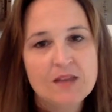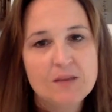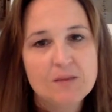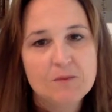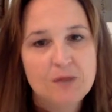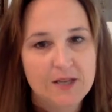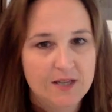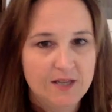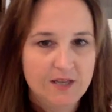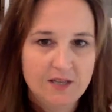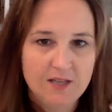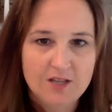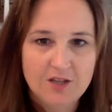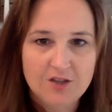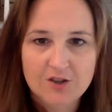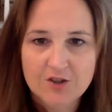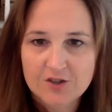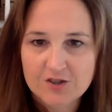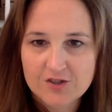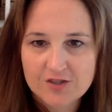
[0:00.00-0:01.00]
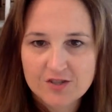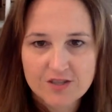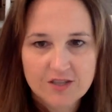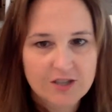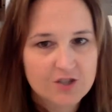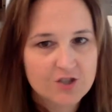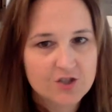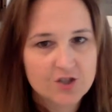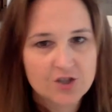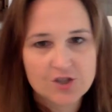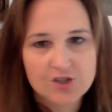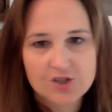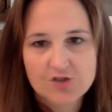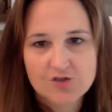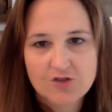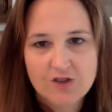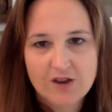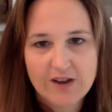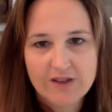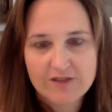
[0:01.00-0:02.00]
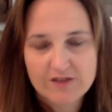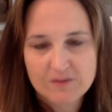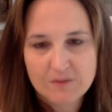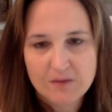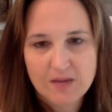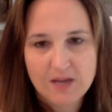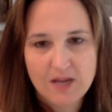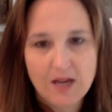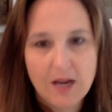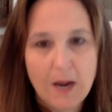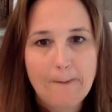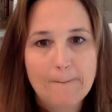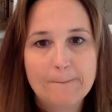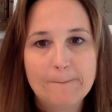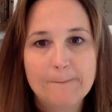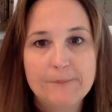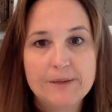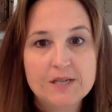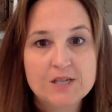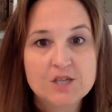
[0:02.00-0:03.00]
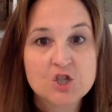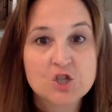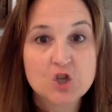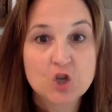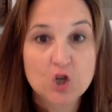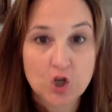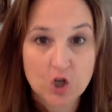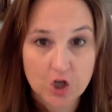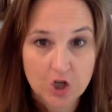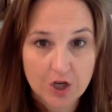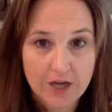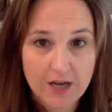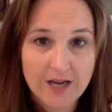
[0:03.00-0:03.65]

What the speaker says: picky eaters, it just drives me berserk.